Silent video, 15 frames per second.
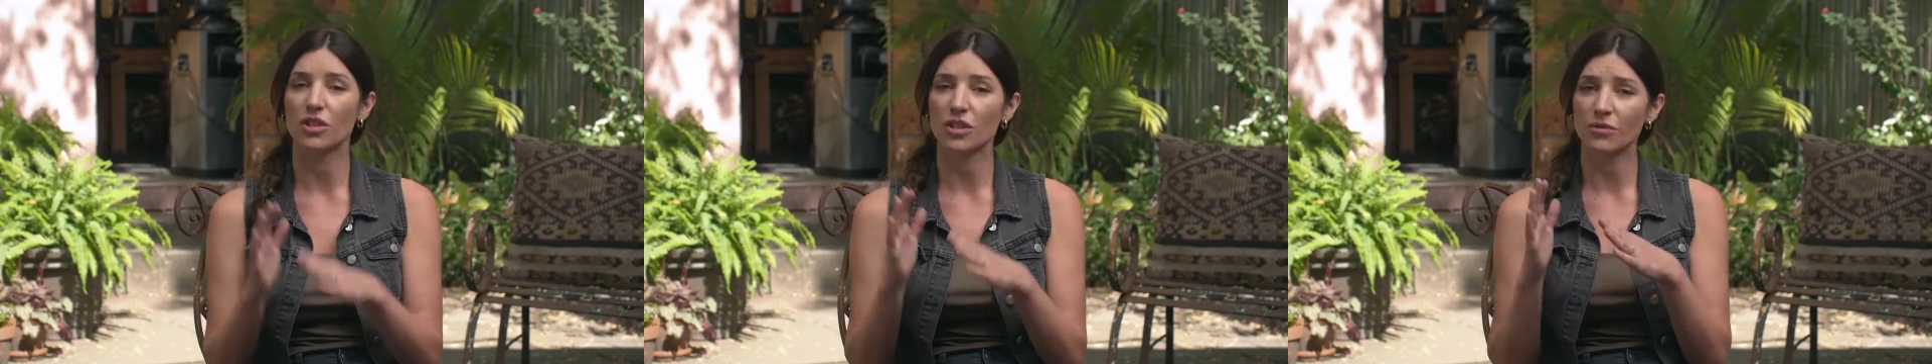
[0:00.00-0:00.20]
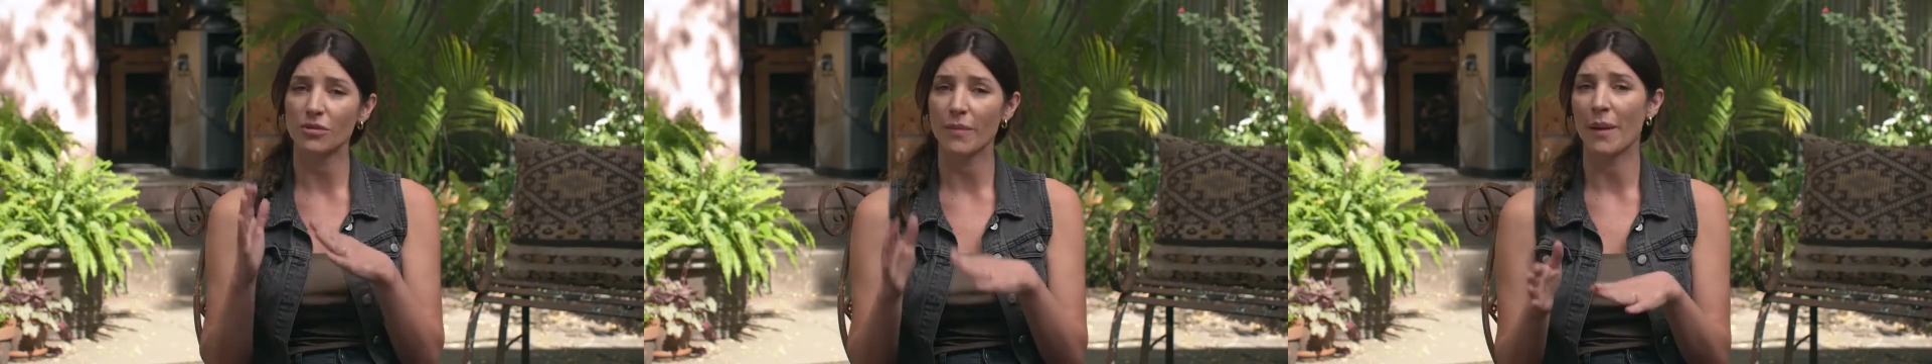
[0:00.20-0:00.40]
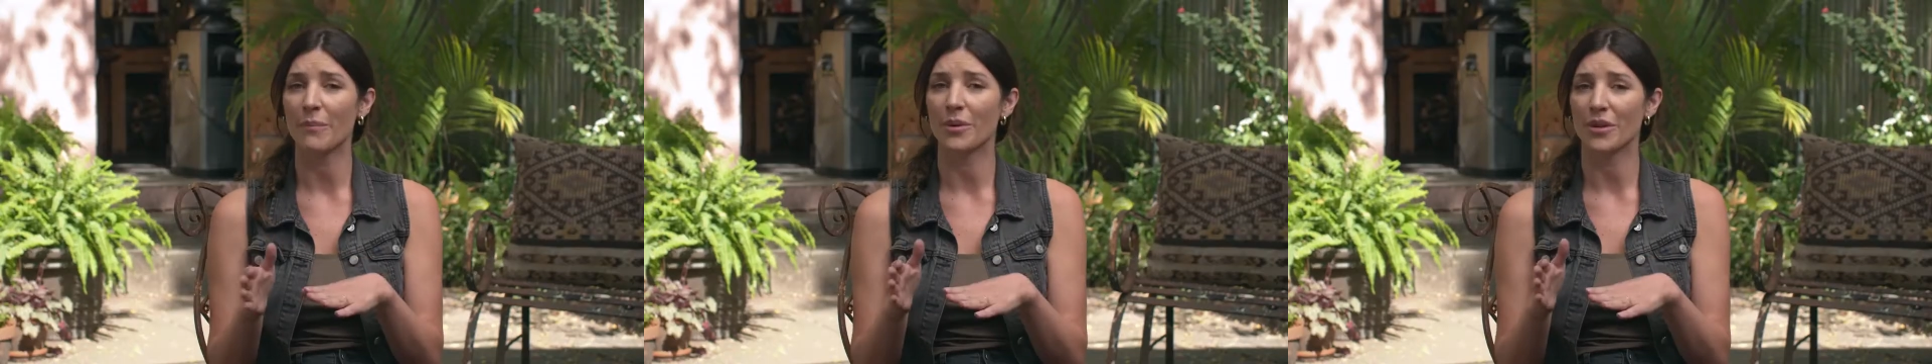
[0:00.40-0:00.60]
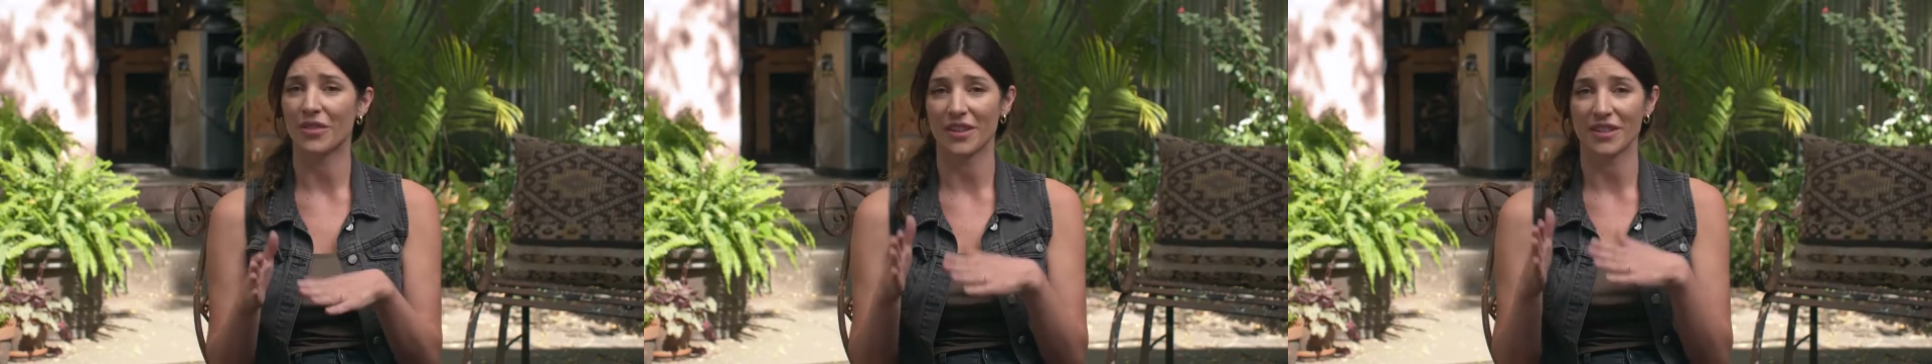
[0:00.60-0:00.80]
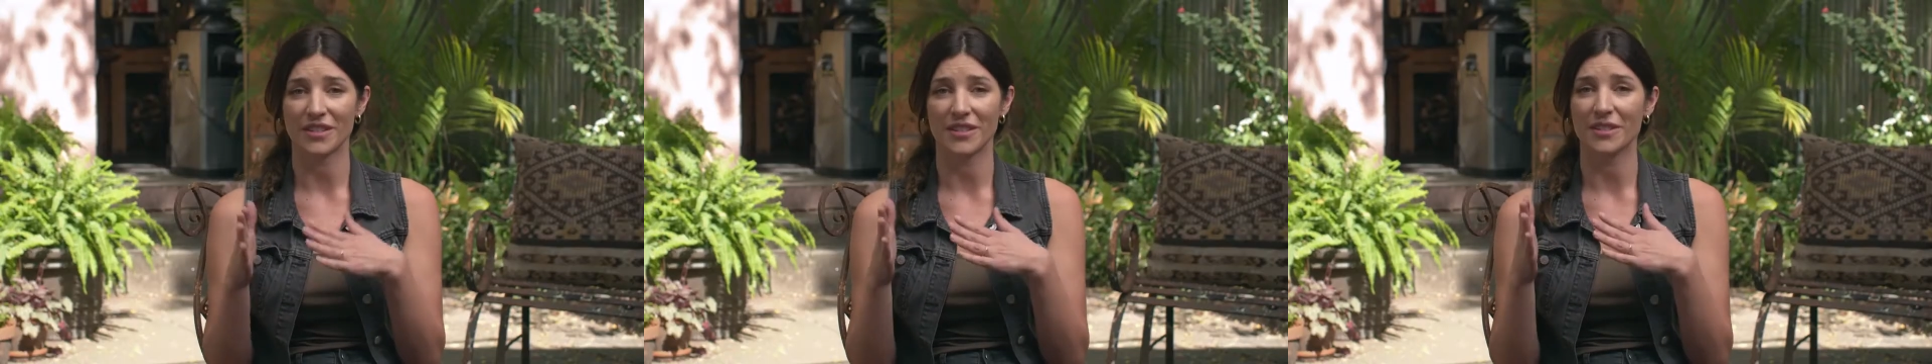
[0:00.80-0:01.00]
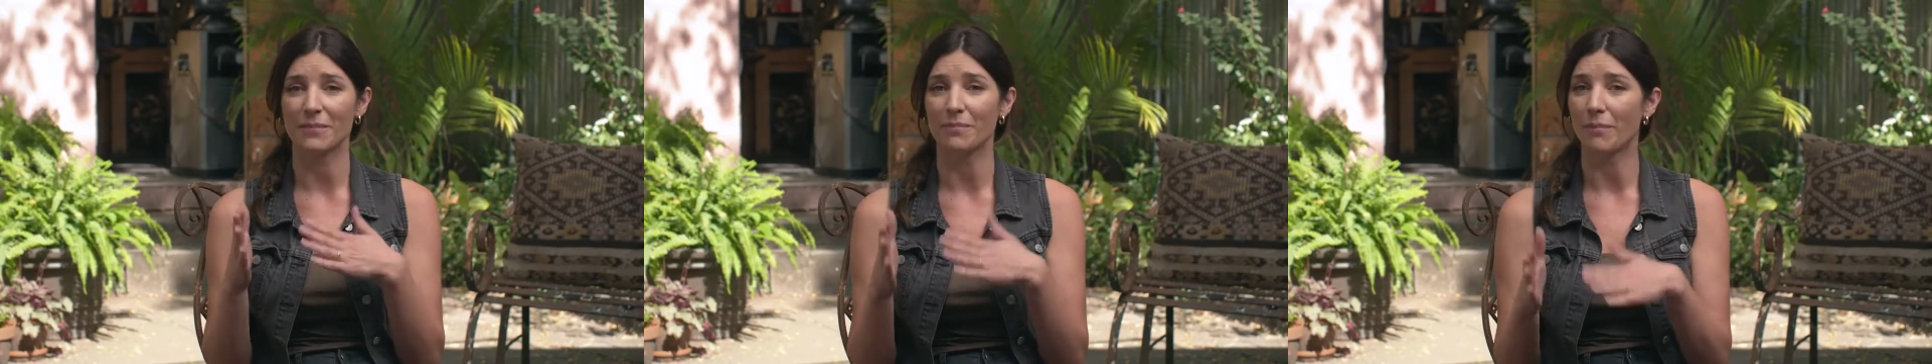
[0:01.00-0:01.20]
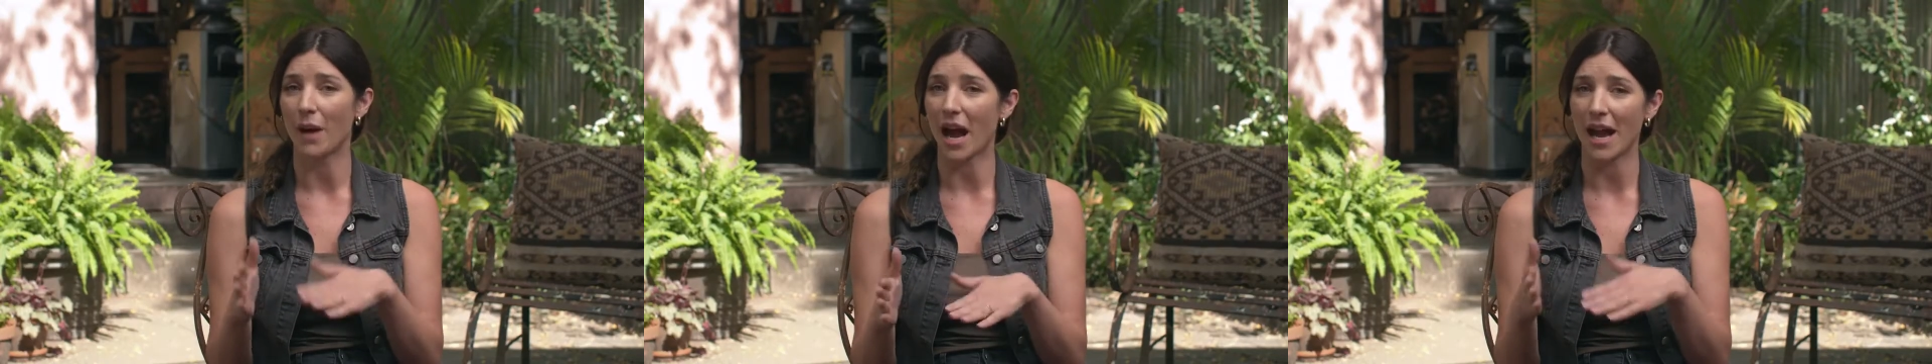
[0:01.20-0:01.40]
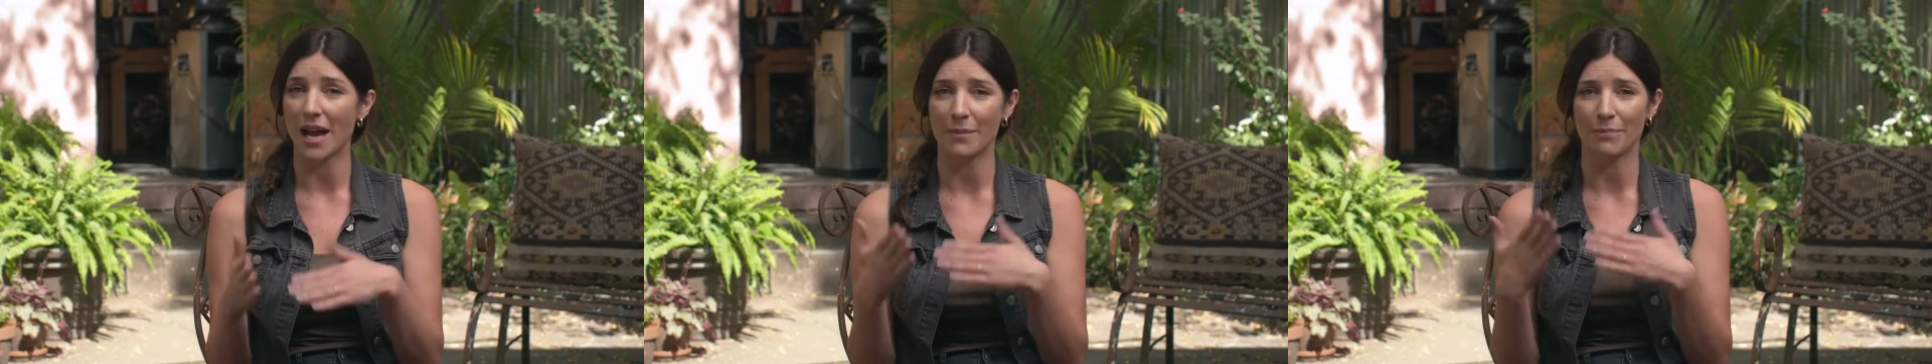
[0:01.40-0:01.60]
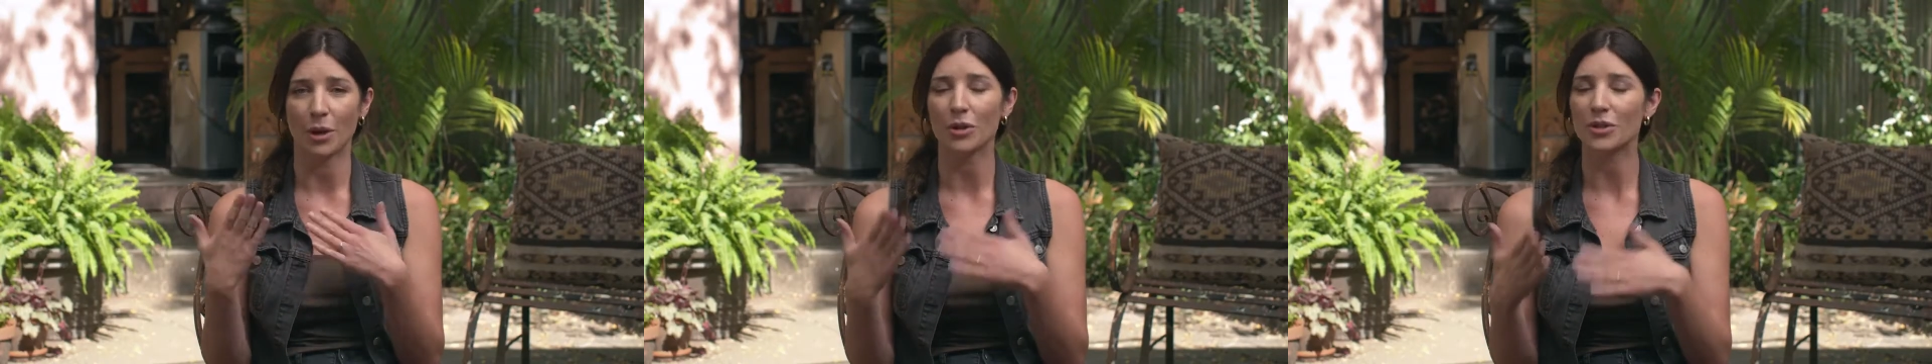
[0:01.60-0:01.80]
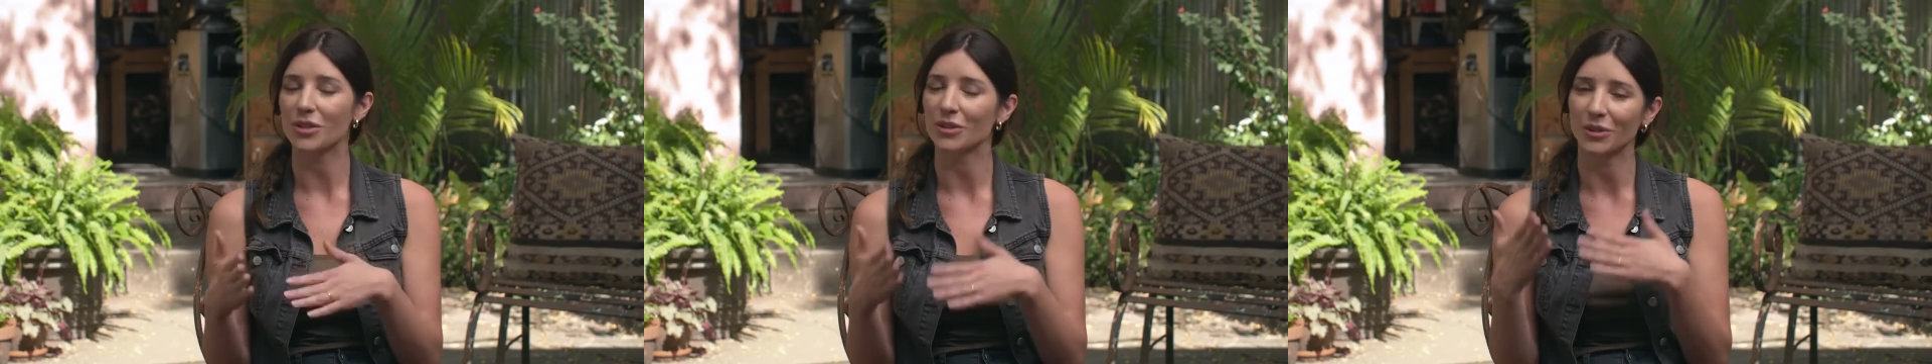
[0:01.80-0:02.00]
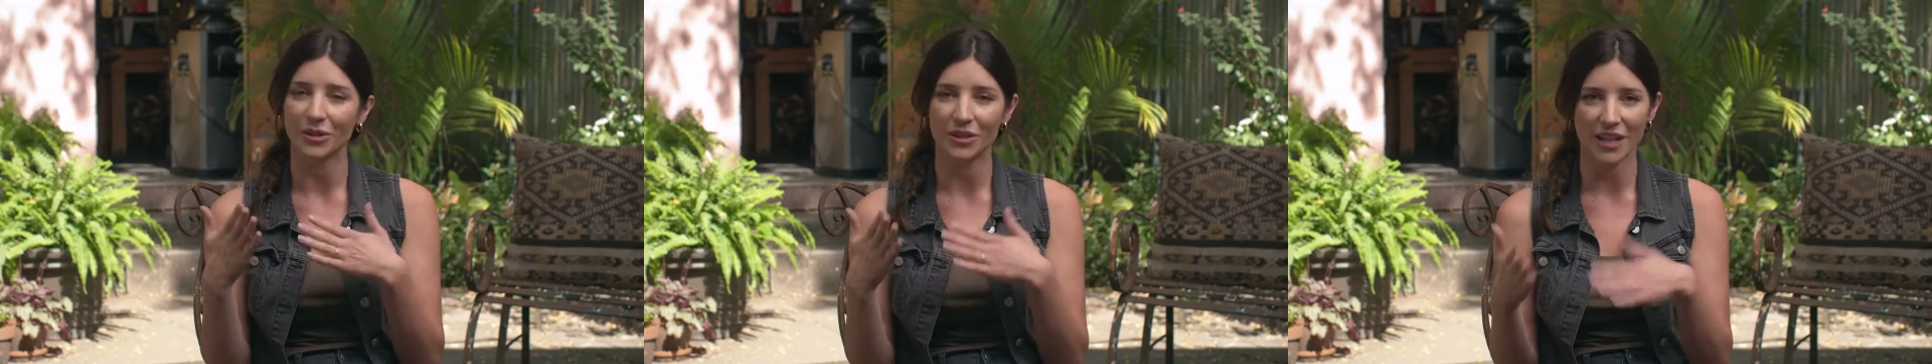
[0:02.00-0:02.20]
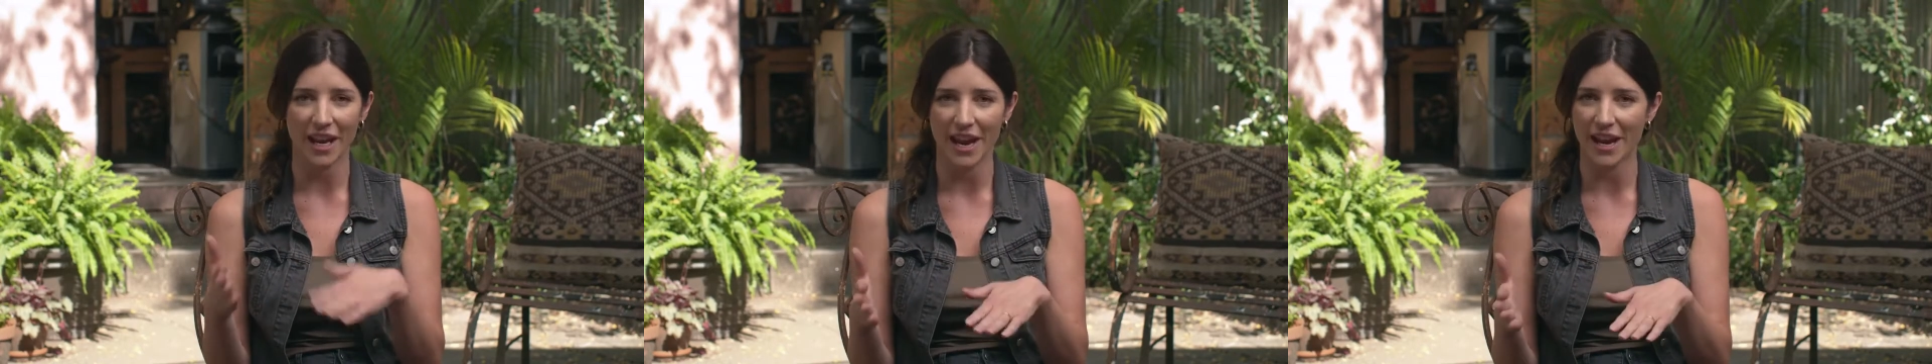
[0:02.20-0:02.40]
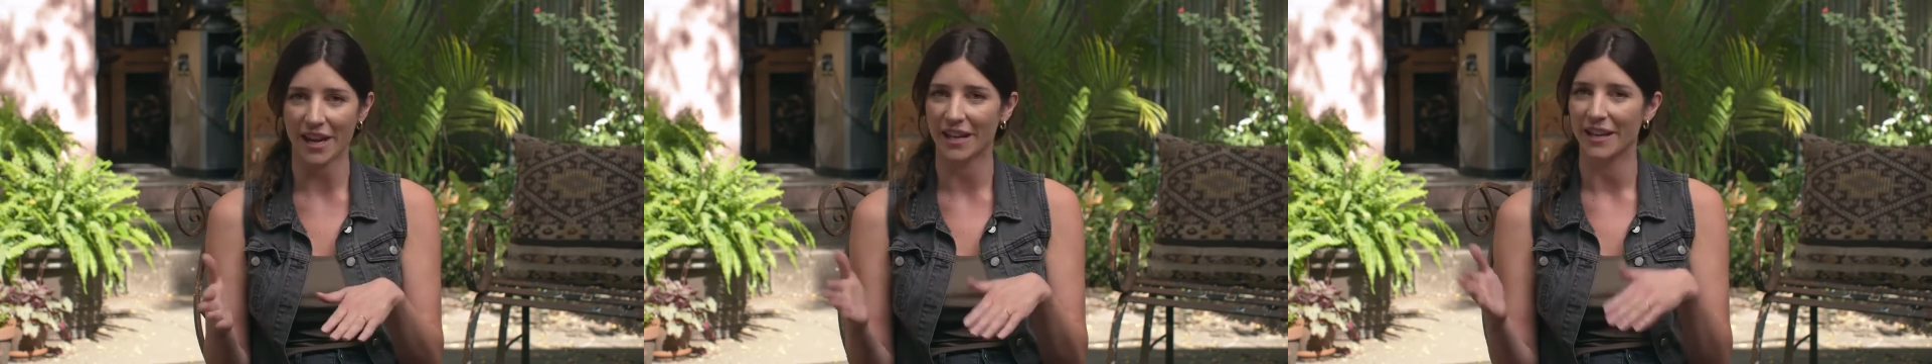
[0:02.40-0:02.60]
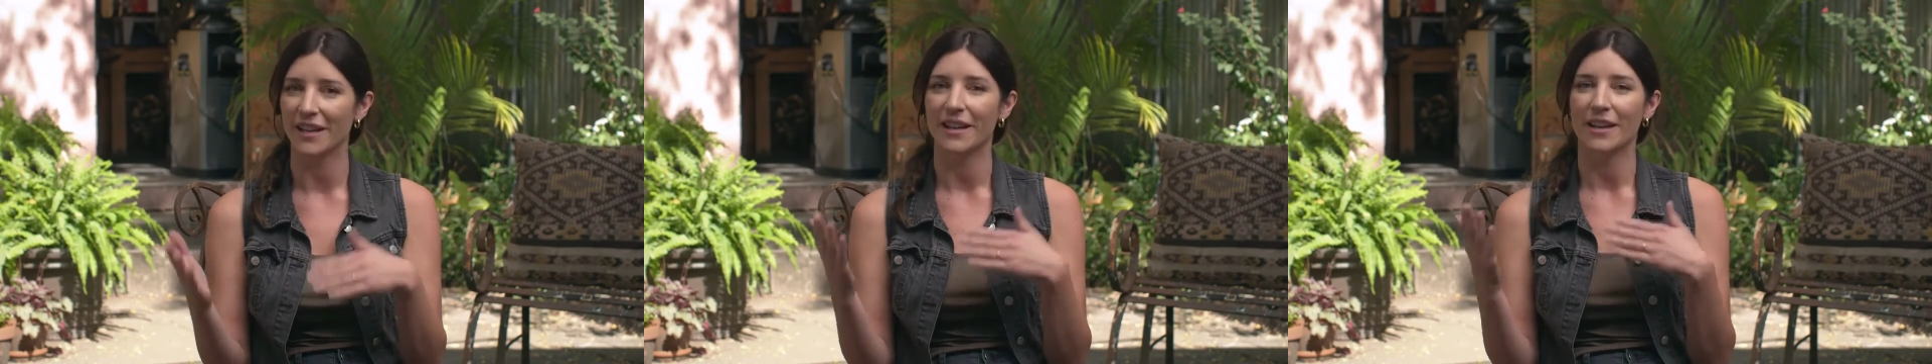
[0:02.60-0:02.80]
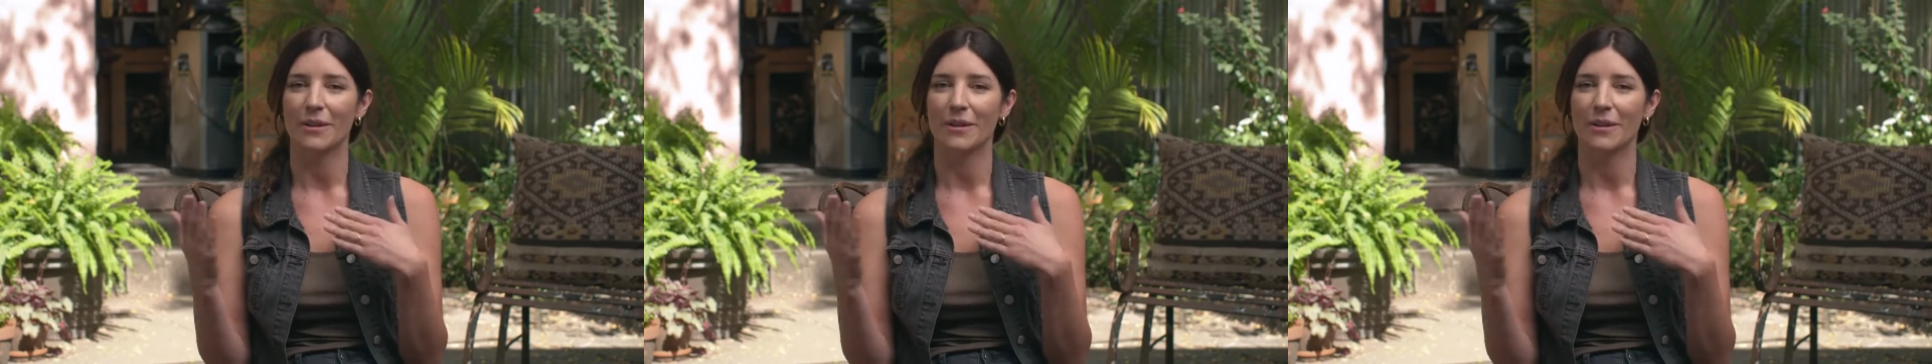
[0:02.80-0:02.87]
just remember, this is my personal take,